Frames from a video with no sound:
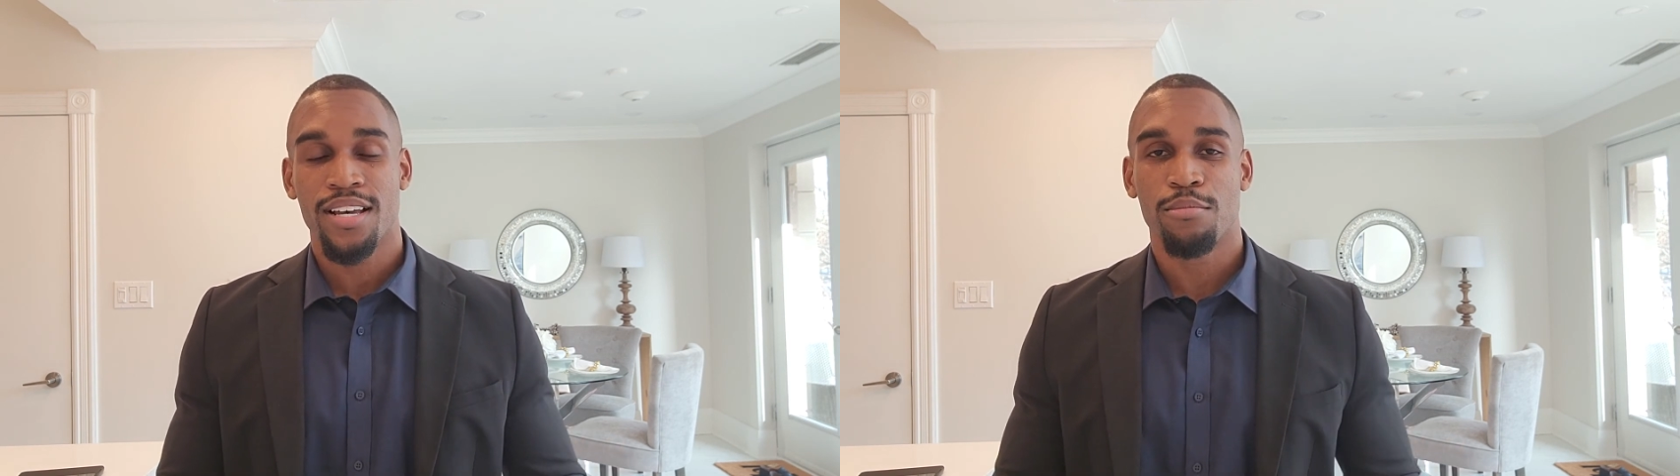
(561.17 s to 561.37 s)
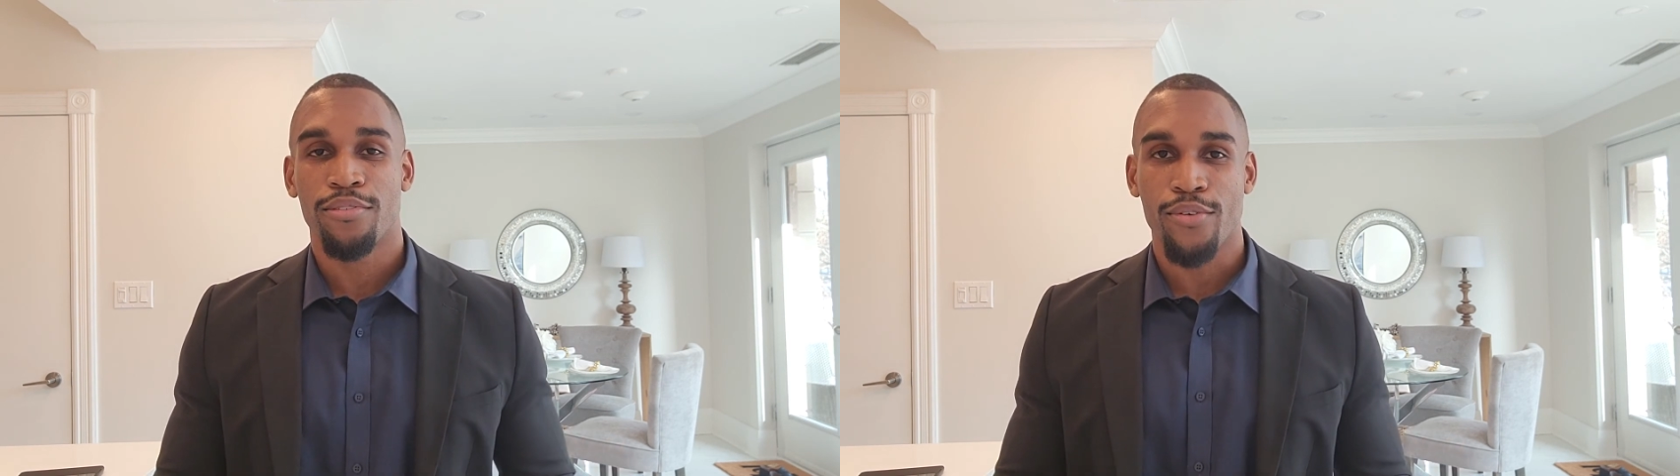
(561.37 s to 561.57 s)

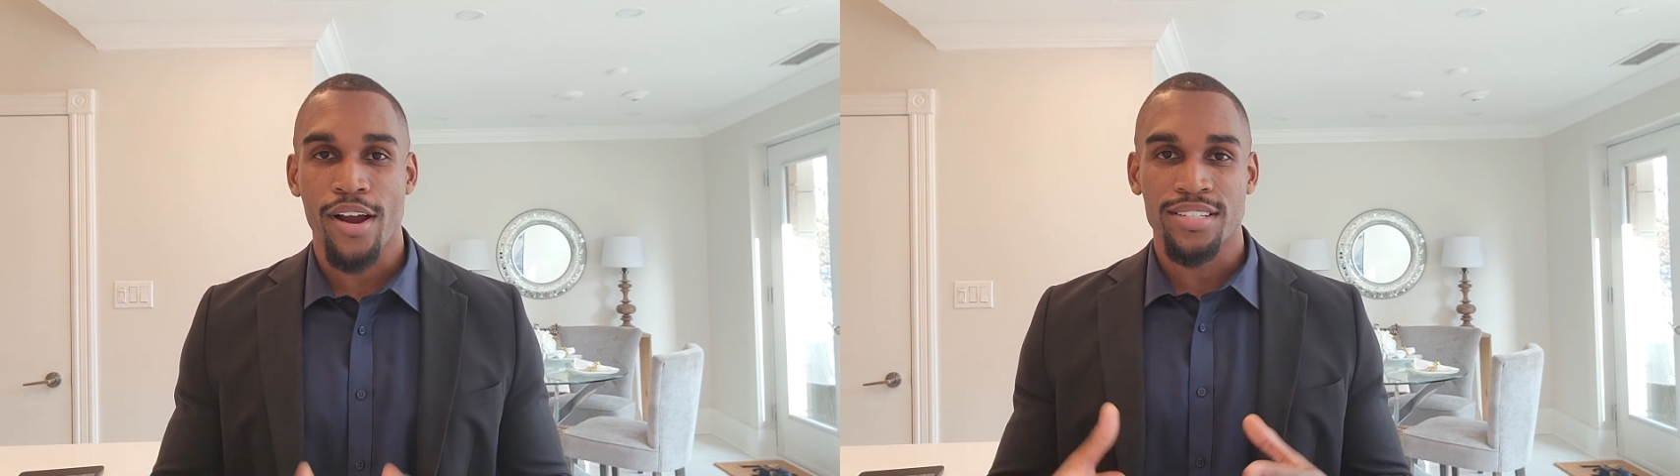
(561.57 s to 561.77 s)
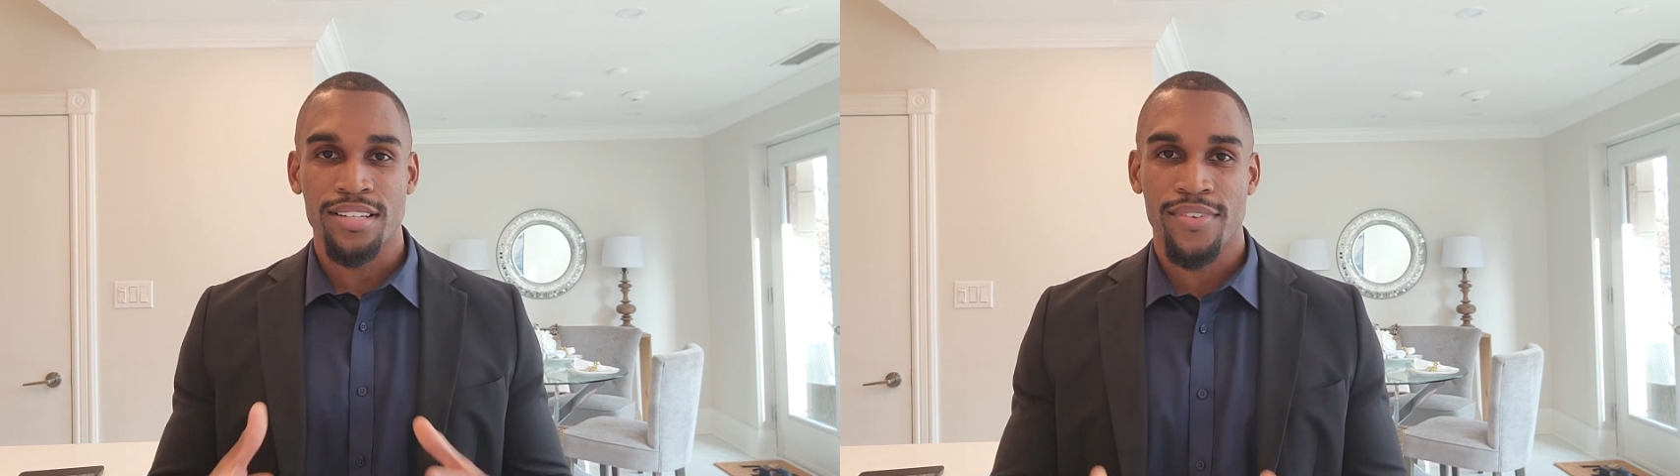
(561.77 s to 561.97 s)
before
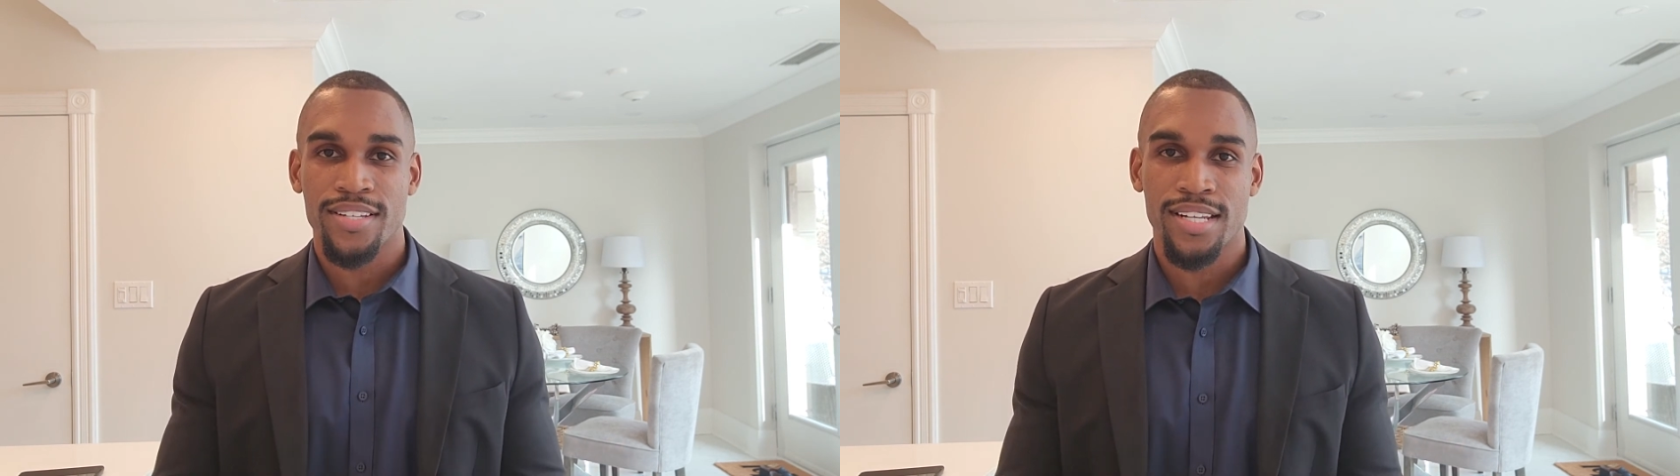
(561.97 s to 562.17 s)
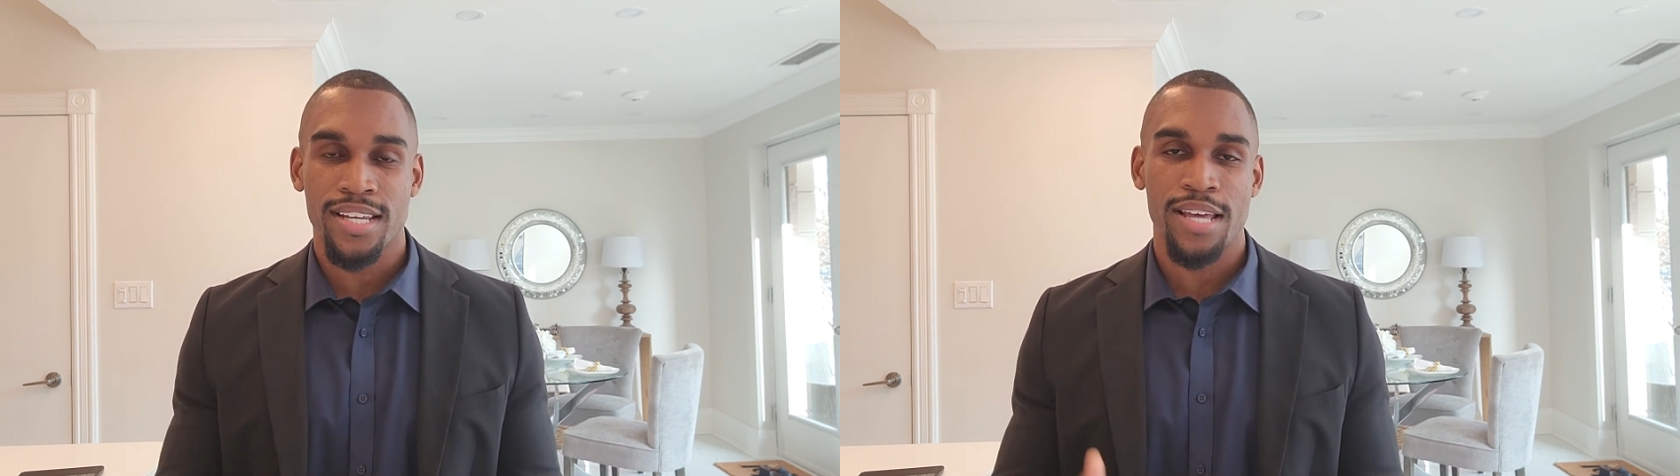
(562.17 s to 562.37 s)
actually
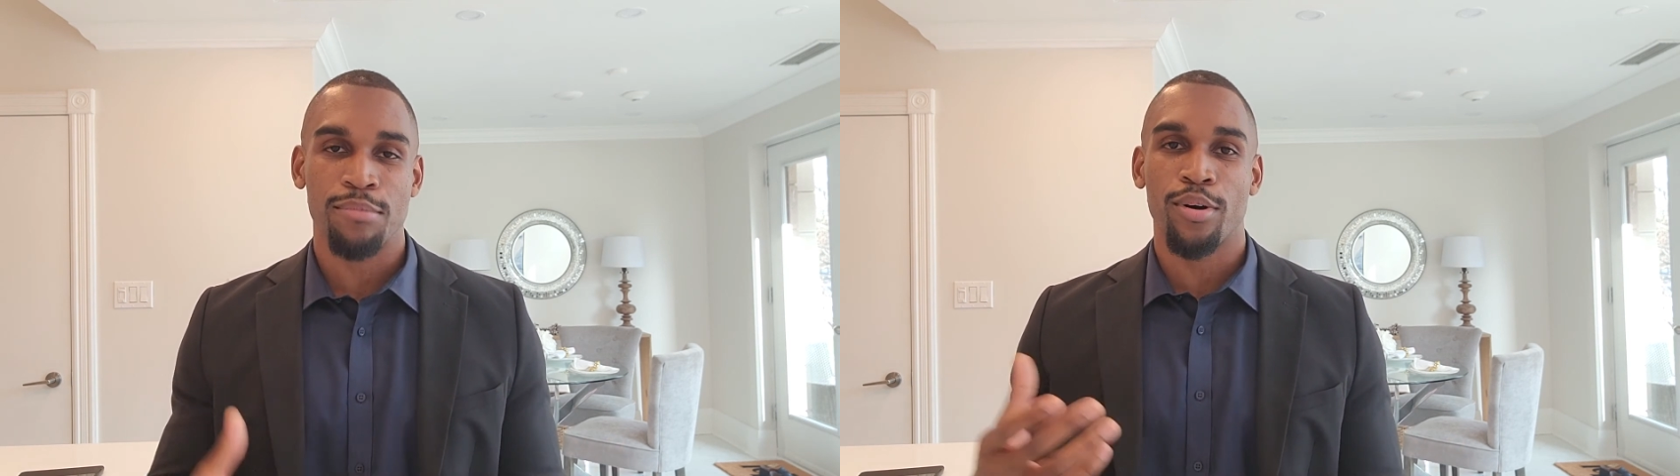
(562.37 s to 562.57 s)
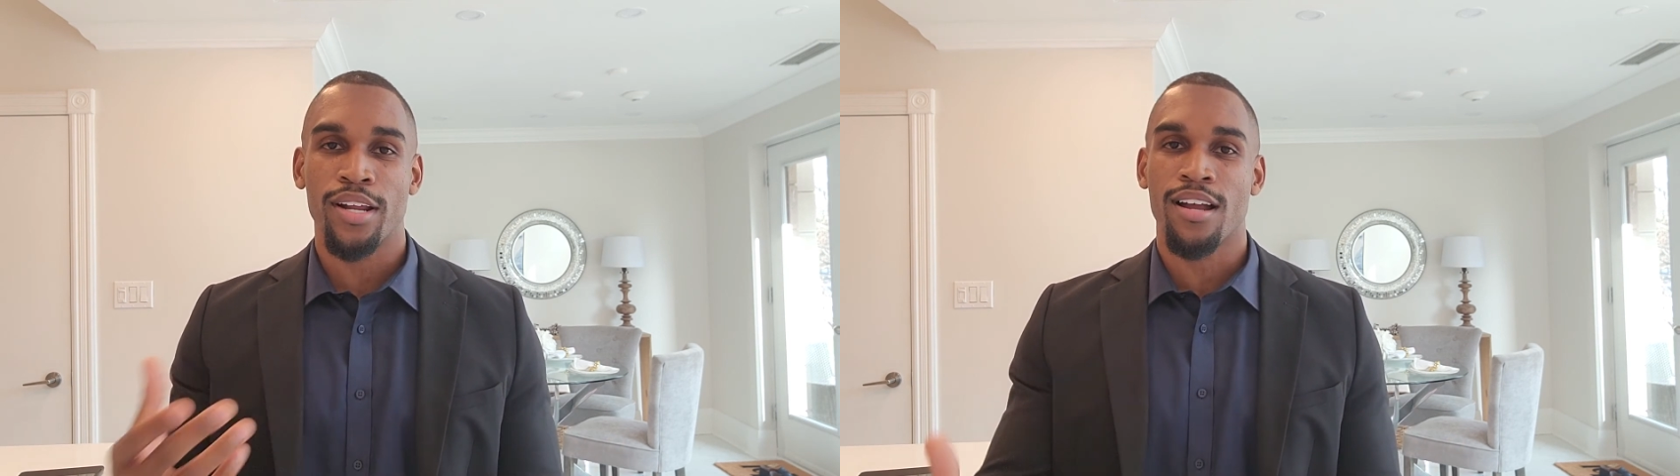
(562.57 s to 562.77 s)
visiting and
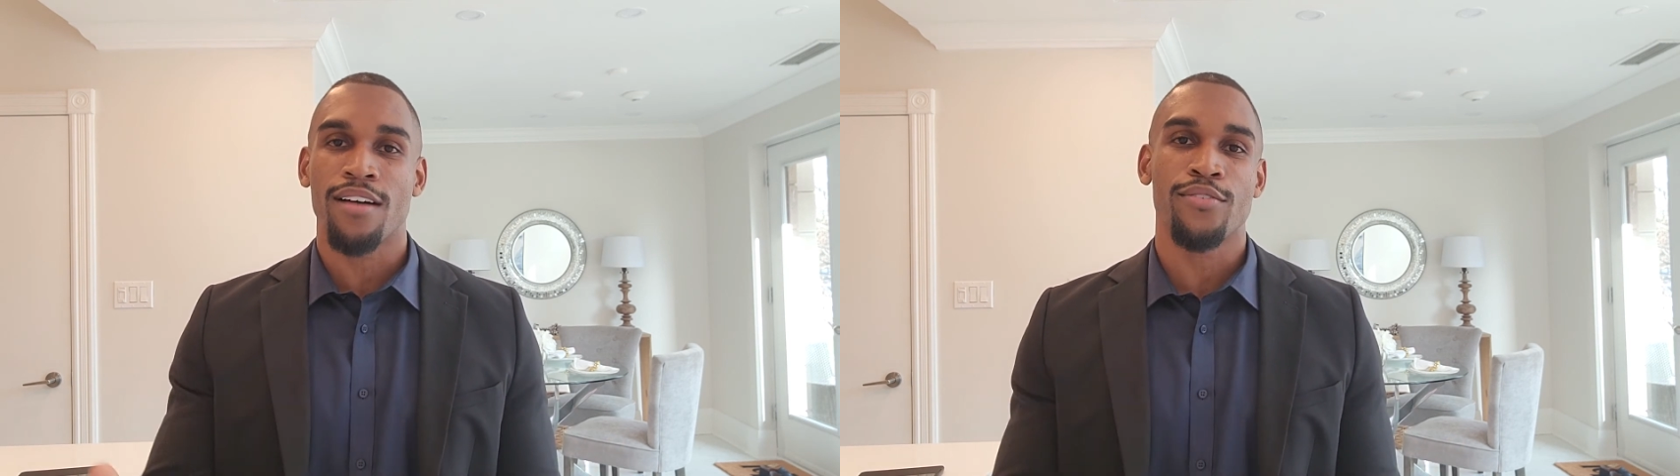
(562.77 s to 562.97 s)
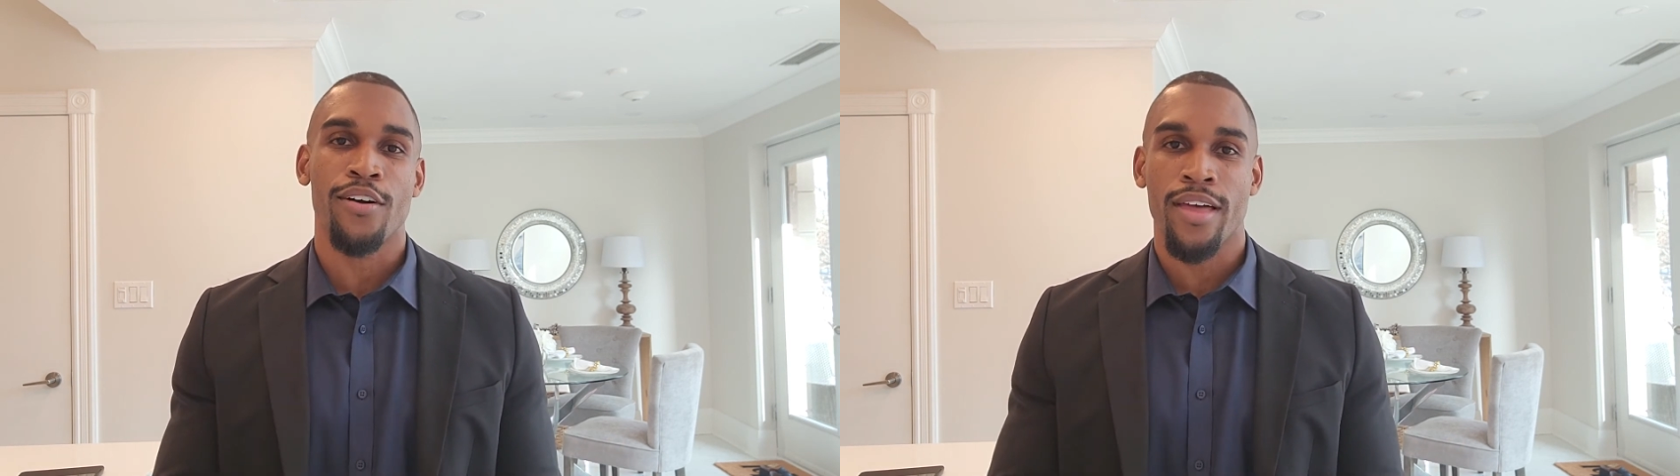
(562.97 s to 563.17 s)
putting an
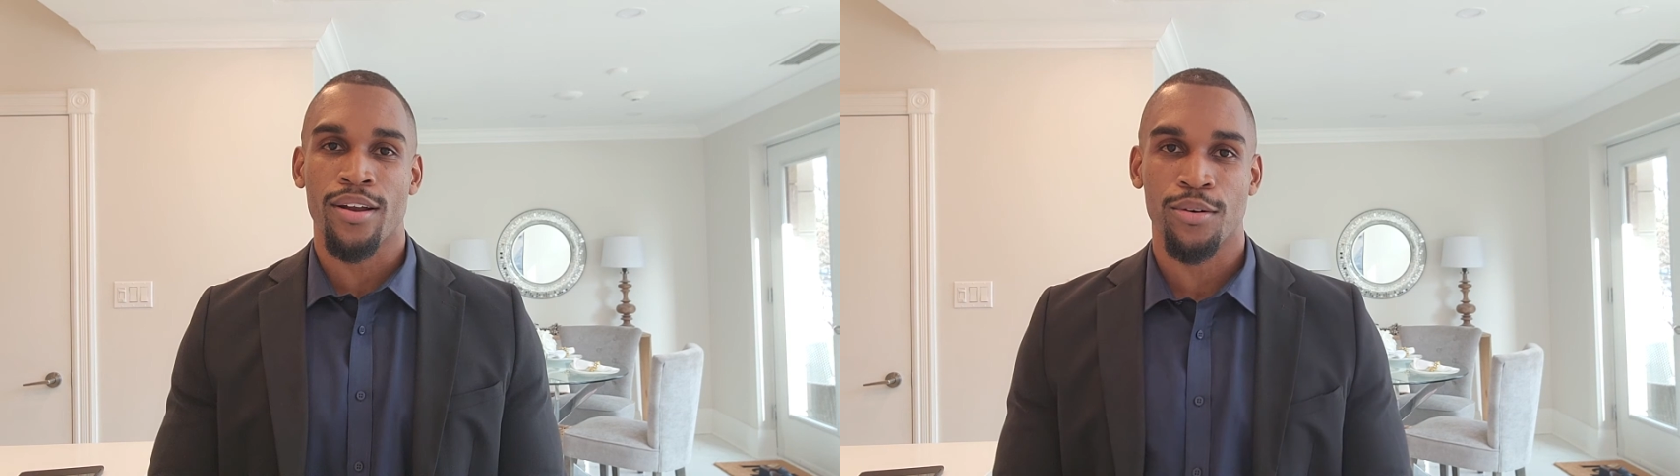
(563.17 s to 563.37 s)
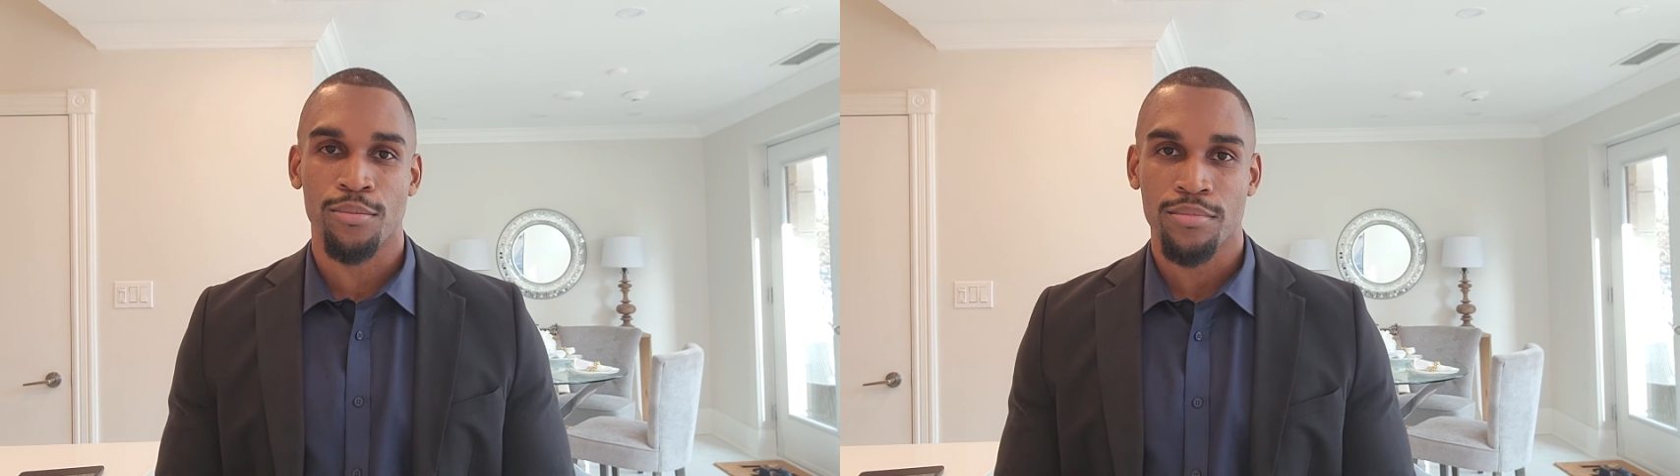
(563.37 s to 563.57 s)
offer on that
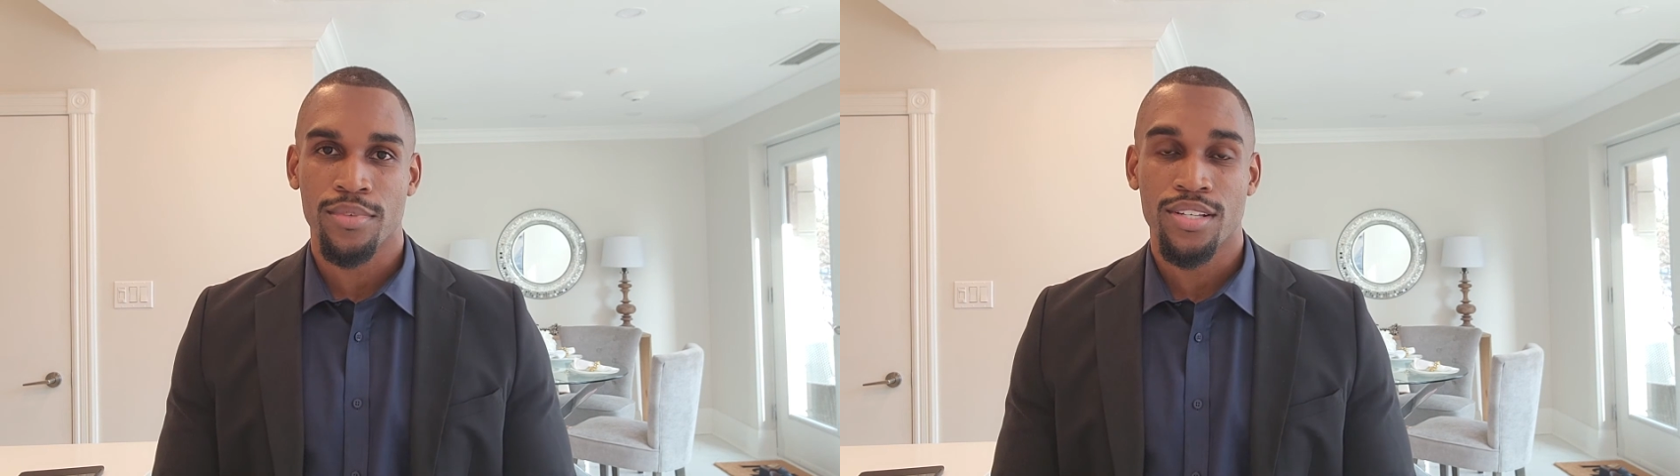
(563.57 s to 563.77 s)
home.